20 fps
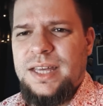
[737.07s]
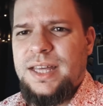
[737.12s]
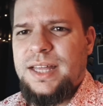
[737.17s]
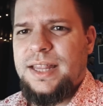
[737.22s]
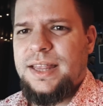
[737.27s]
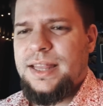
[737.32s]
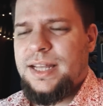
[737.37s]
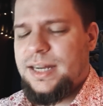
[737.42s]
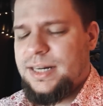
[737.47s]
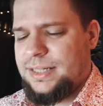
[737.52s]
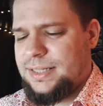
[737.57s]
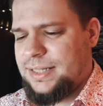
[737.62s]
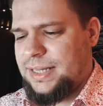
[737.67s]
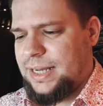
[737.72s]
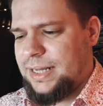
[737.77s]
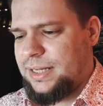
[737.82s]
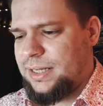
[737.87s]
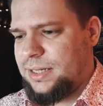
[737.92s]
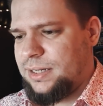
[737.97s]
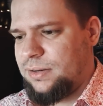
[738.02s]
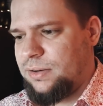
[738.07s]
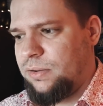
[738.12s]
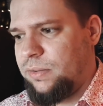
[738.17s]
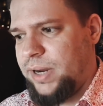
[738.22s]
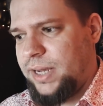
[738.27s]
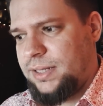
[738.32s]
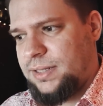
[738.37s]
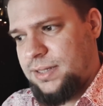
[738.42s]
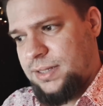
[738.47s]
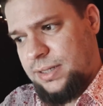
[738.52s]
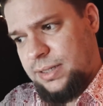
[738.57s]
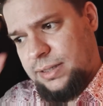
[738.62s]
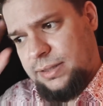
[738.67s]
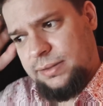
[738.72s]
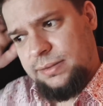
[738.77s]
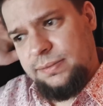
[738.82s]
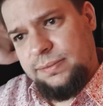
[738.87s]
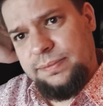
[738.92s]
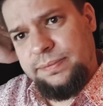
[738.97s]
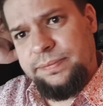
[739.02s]
Not exactly a great
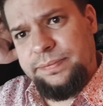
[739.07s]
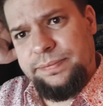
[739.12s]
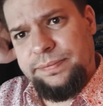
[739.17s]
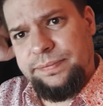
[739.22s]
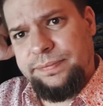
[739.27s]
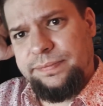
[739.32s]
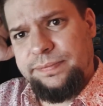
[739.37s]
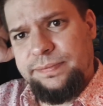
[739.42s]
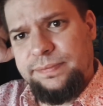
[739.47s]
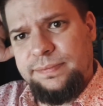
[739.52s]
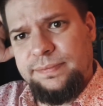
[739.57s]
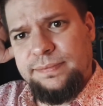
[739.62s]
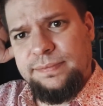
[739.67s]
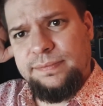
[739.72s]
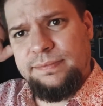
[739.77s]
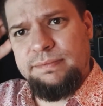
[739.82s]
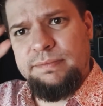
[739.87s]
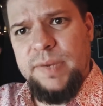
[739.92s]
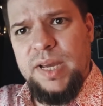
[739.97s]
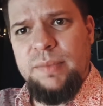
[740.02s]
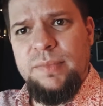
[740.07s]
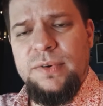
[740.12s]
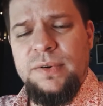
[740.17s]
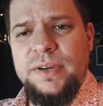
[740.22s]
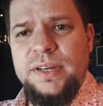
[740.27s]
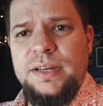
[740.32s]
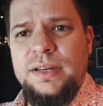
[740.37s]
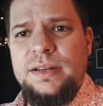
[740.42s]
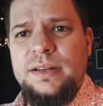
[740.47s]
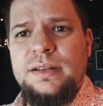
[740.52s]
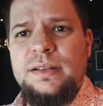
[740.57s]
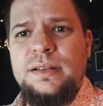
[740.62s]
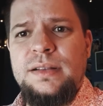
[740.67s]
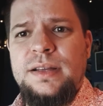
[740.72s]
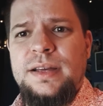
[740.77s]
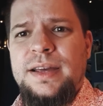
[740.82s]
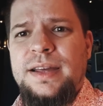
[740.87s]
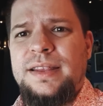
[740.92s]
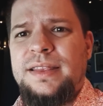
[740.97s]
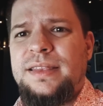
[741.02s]
memory, huh?
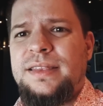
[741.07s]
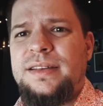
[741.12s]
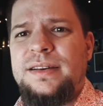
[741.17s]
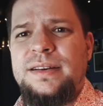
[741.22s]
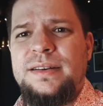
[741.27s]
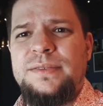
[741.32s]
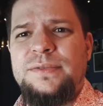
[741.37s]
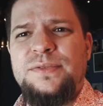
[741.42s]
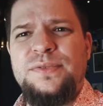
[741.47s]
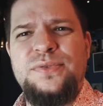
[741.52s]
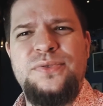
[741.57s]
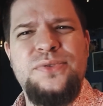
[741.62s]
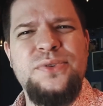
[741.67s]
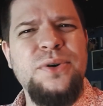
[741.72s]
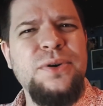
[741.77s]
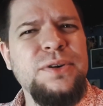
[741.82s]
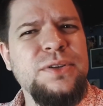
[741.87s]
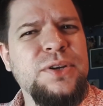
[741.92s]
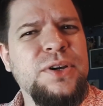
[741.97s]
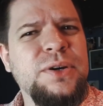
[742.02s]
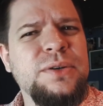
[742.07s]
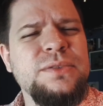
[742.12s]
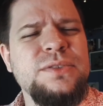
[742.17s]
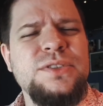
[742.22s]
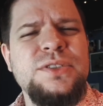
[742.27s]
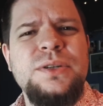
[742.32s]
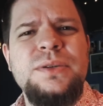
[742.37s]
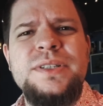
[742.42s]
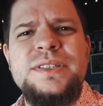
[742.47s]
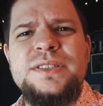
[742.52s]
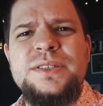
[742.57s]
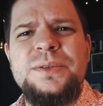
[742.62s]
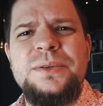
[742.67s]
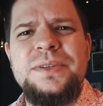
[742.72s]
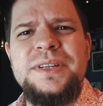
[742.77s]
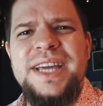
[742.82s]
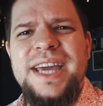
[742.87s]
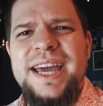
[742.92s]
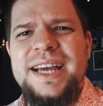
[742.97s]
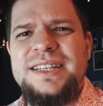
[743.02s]
And the third console is called
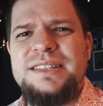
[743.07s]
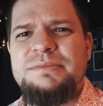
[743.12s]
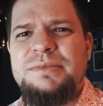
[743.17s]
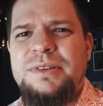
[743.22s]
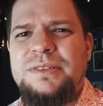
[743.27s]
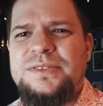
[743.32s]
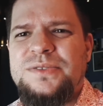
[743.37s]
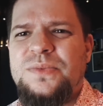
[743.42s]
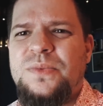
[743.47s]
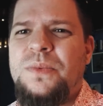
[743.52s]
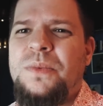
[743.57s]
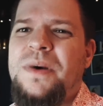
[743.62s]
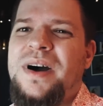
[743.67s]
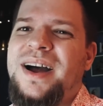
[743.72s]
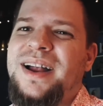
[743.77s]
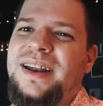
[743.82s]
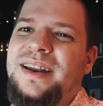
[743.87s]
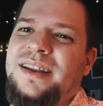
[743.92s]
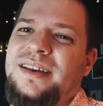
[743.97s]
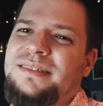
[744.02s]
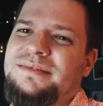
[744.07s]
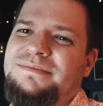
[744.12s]
the Xbox One.